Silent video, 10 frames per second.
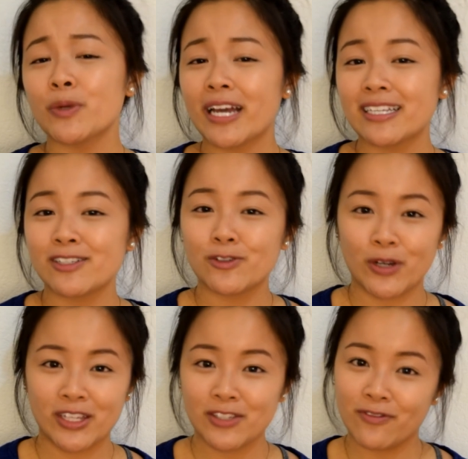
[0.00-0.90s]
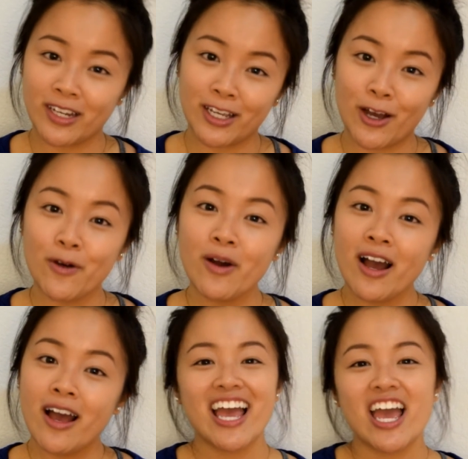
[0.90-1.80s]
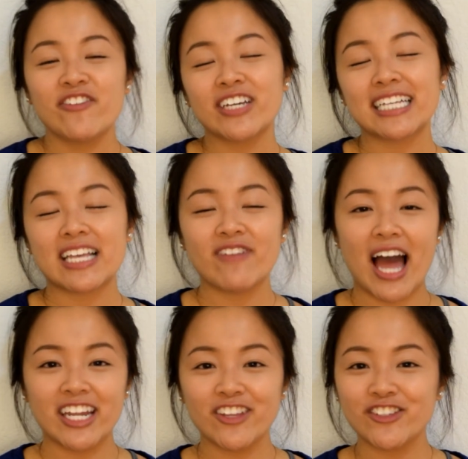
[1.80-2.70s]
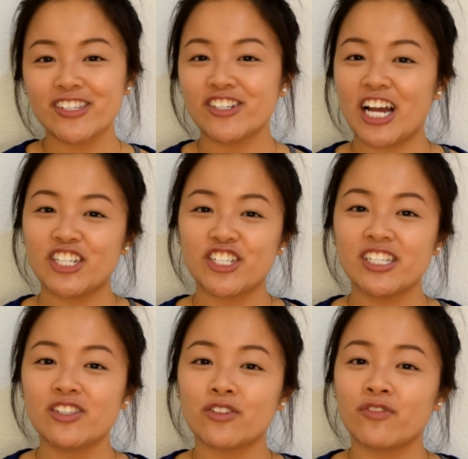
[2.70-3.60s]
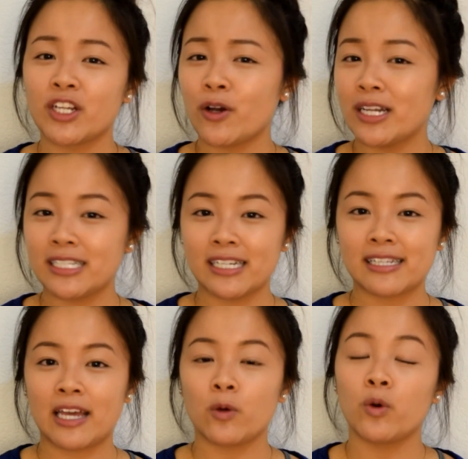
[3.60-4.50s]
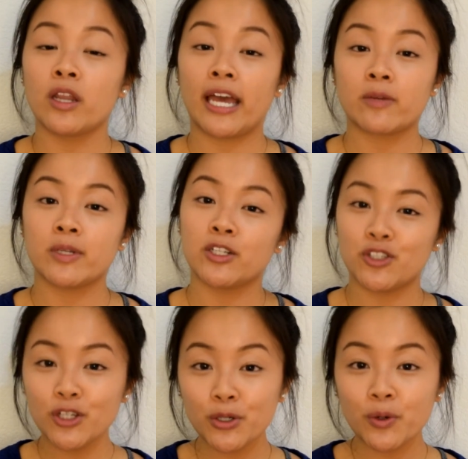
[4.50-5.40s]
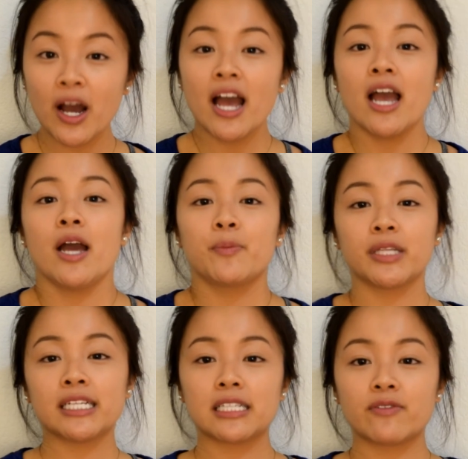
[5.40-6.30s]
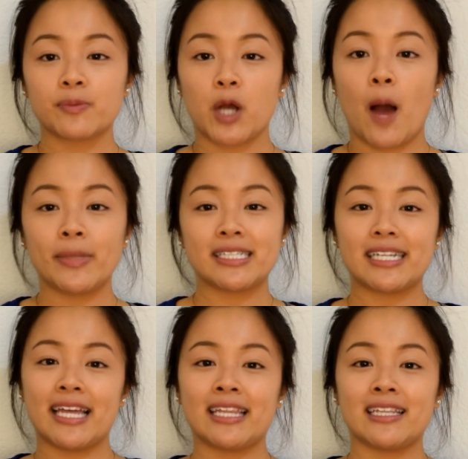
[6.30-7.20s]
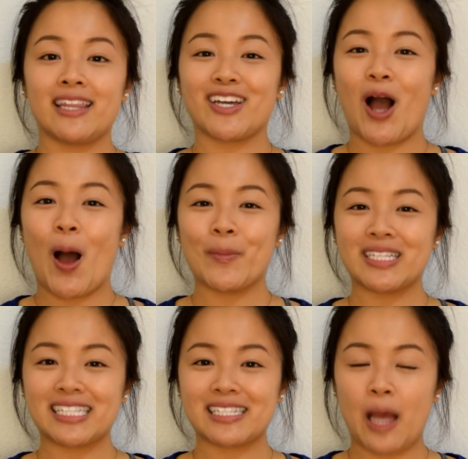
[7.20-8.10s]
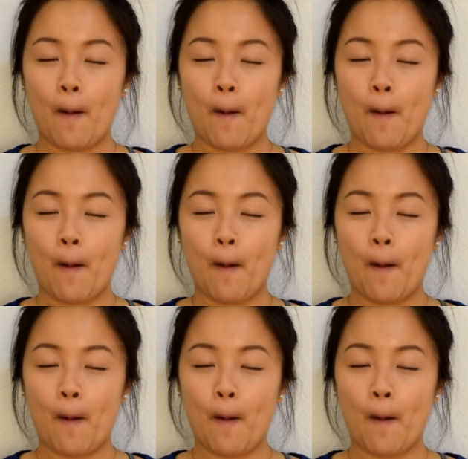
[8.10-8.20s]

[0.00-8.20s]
you guys enjoyed this video. If you guys have any other suggestions or video ideas that you would like me to do, please leave some comments in the comments